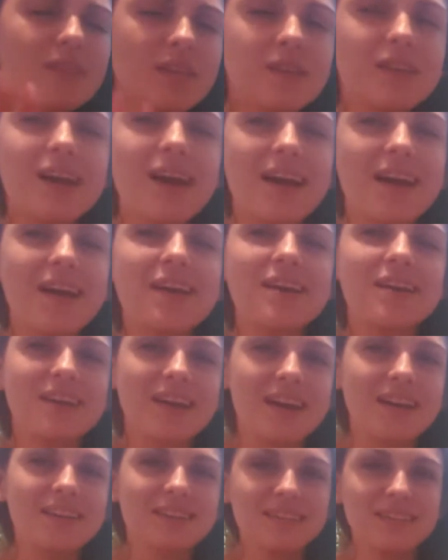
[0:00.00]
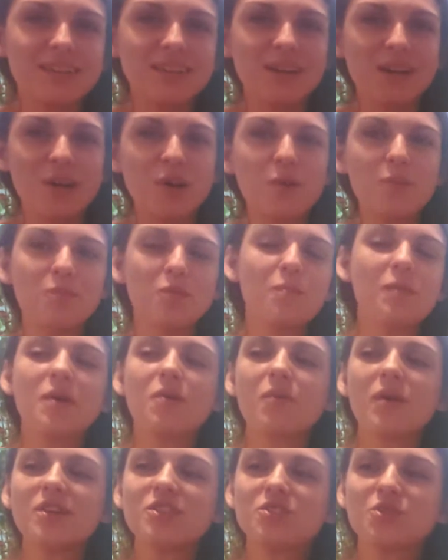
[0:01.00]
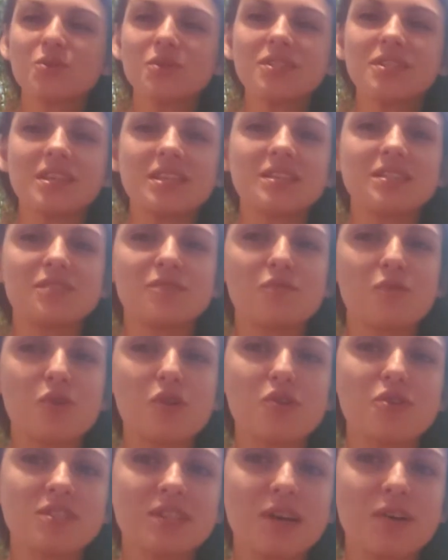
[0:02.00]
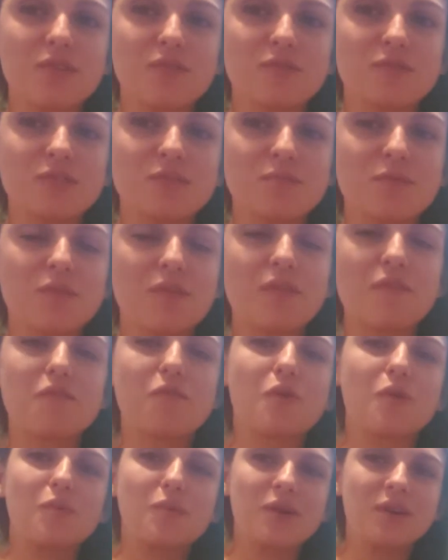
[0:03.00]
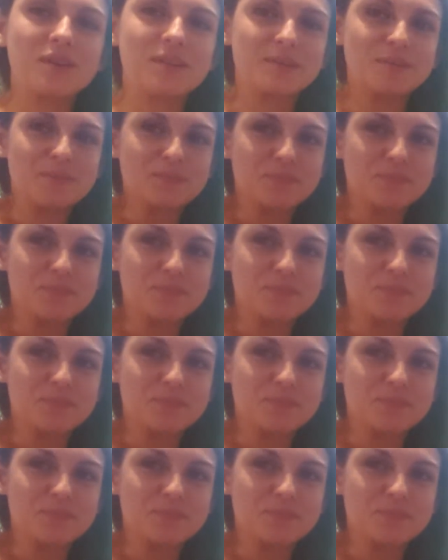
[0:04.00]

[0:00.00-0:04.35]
yeah, I hope you make wise choices for yourselves moving forward.